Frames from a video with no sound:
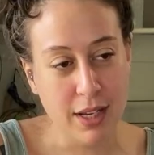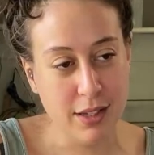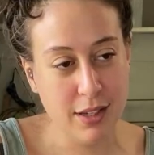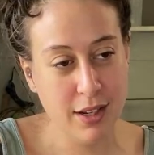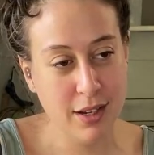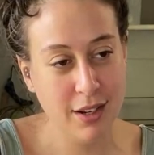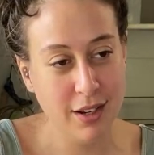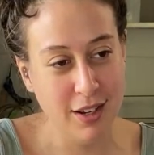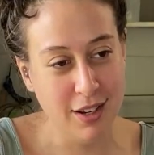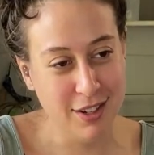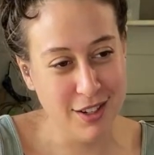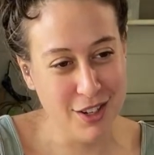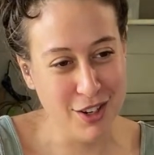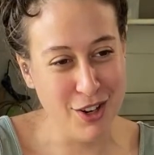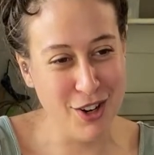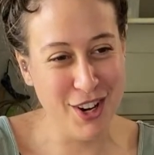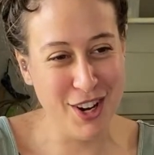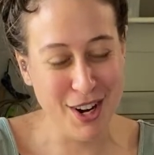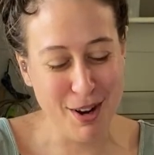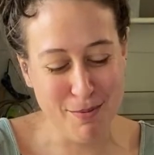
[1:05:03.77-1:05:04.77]
it into
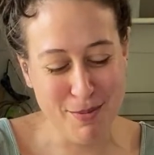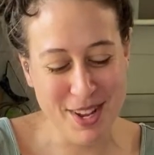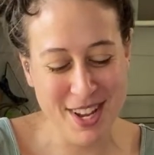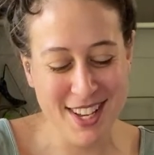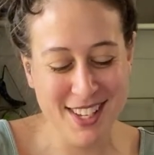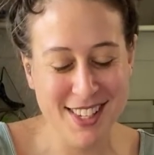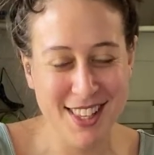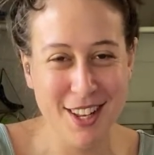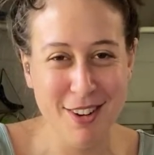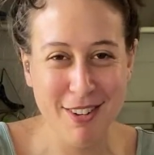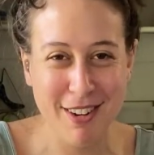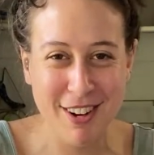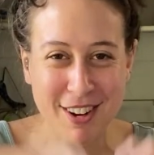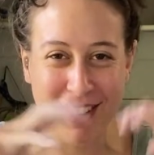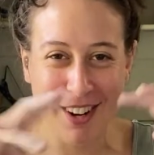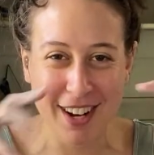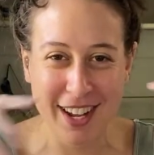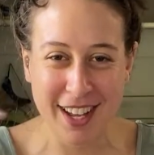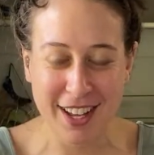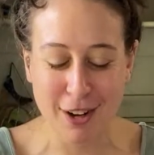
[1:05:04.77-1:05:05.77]
your piece, and it would
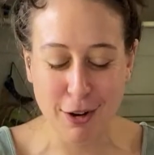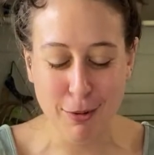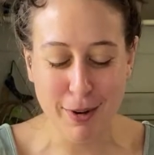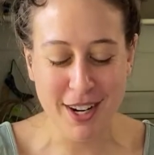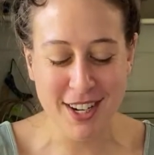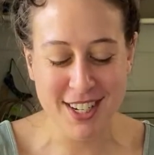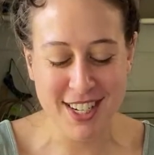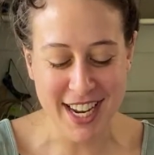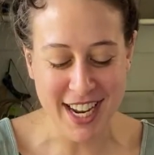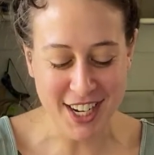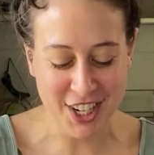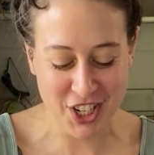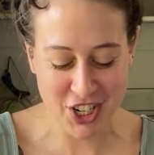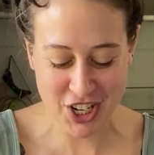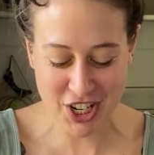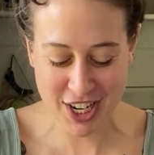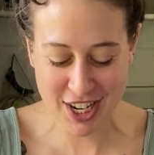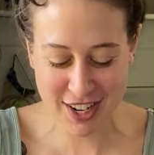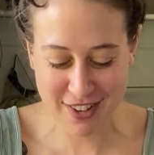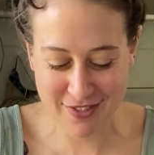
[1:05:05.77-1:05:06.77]
create a weird
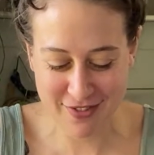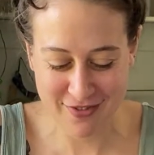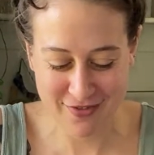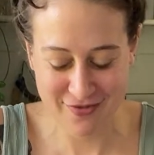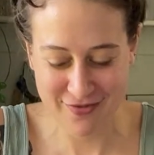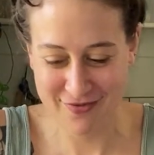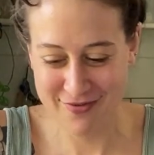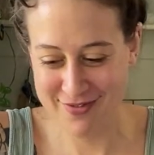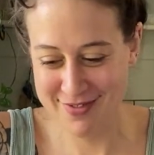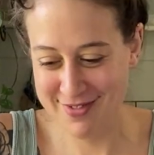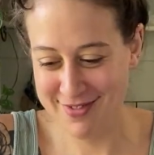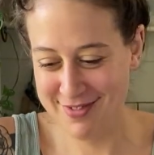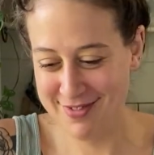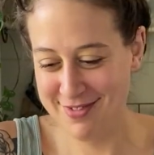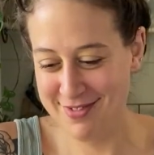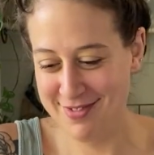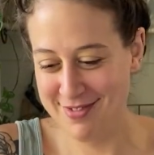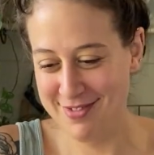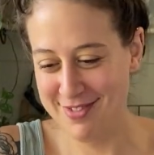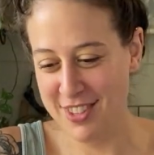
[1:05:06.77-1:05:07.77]
texture.
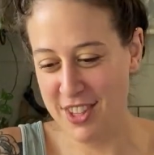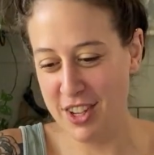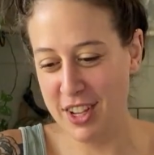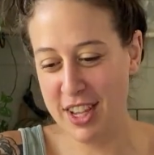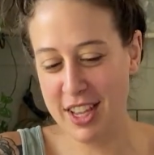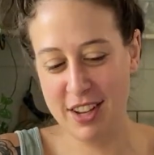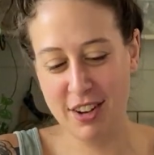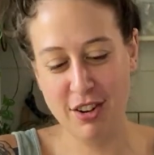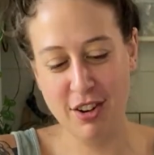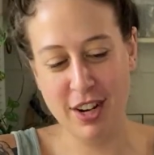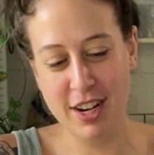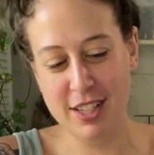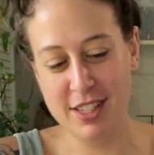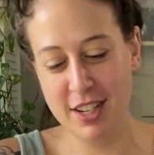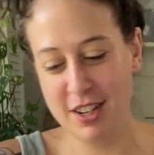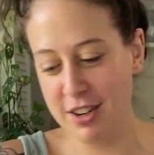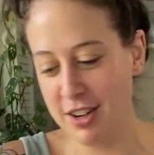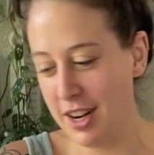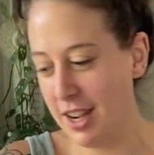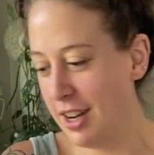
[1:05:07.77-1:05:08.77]
You get crazy
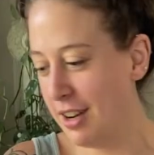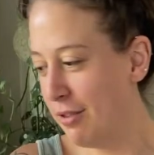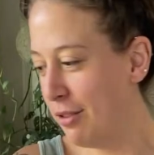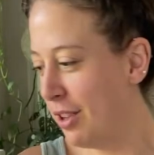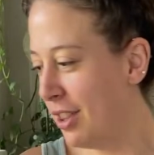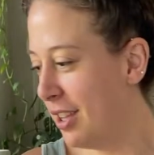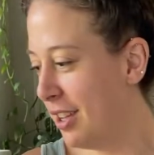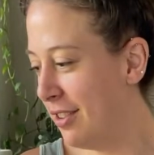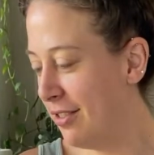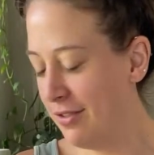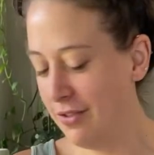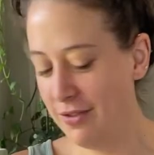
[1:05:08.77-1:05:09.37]
creative with it.